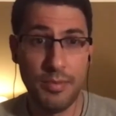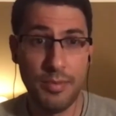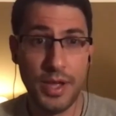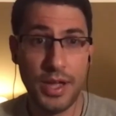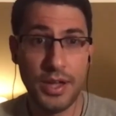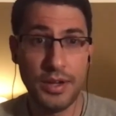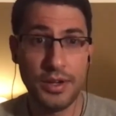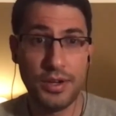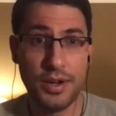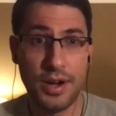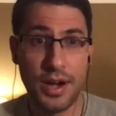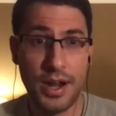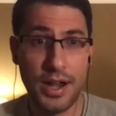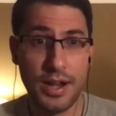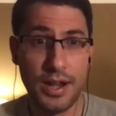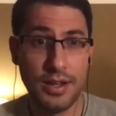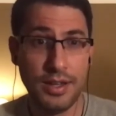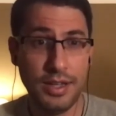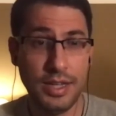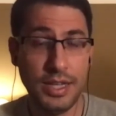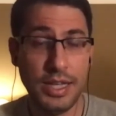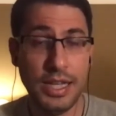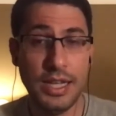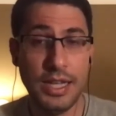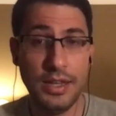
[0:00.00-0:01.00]
That track
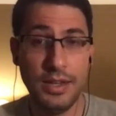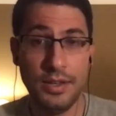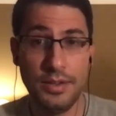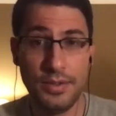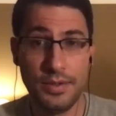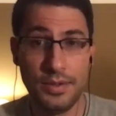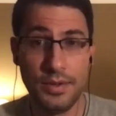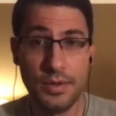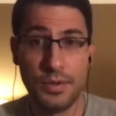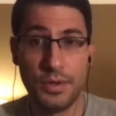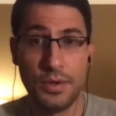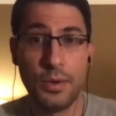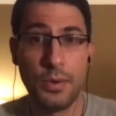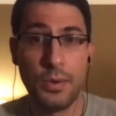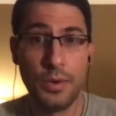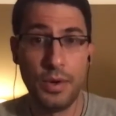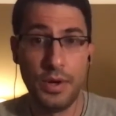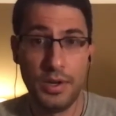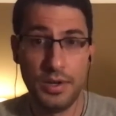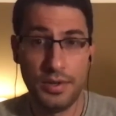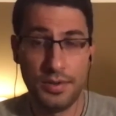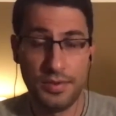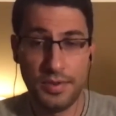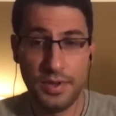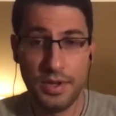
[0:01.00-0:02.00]
is
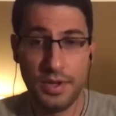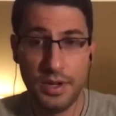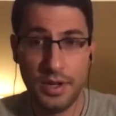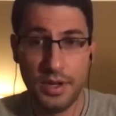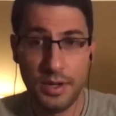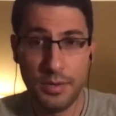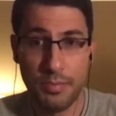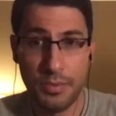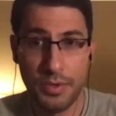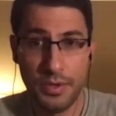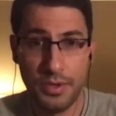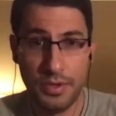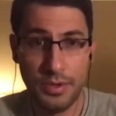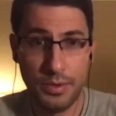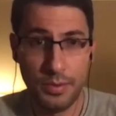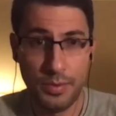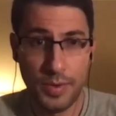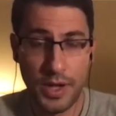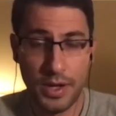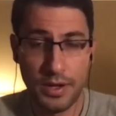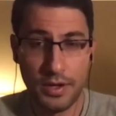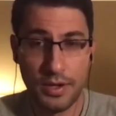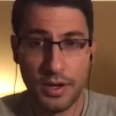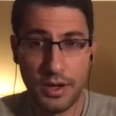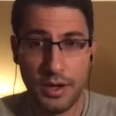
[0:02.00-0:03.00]
notorious for eating up the
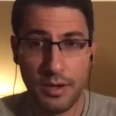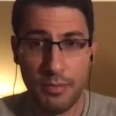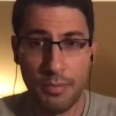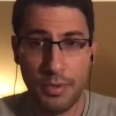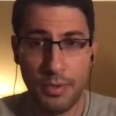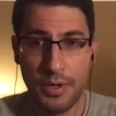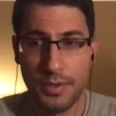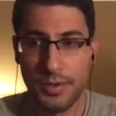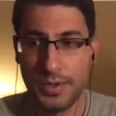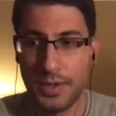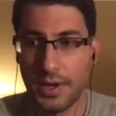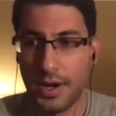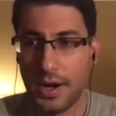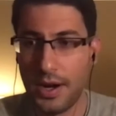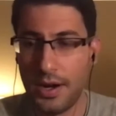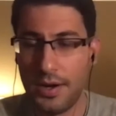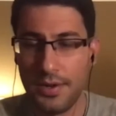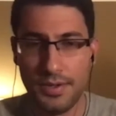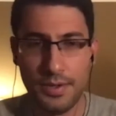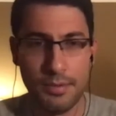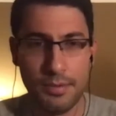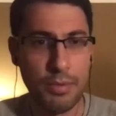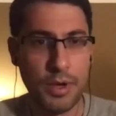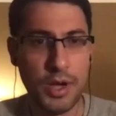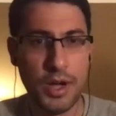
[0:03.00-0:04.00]
red compound tires,
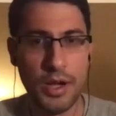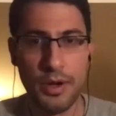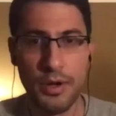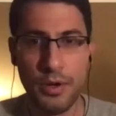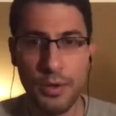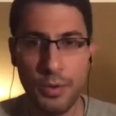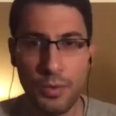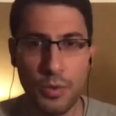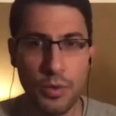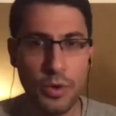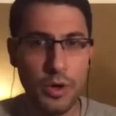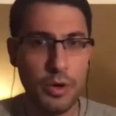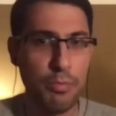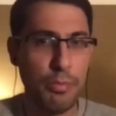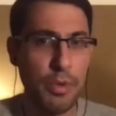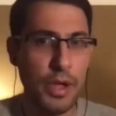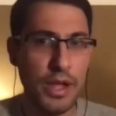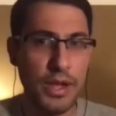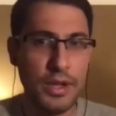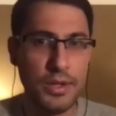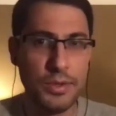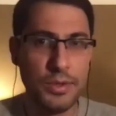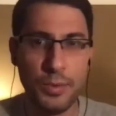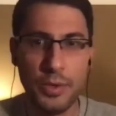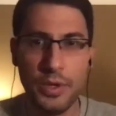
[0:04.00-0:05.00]
and Pato O'Ward
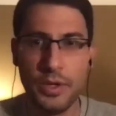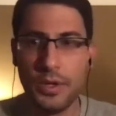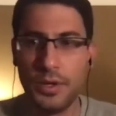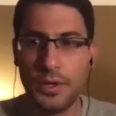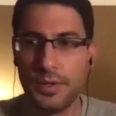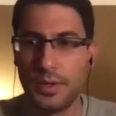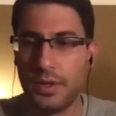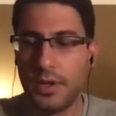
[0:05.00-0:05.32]
bangs wheels.